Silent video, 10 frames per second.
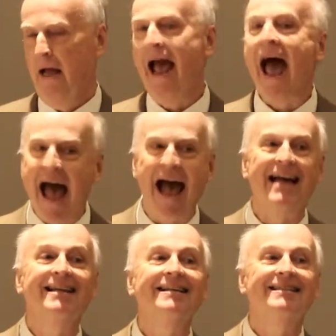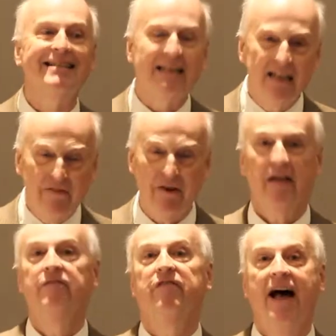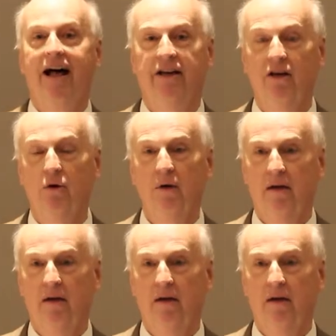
had significant value?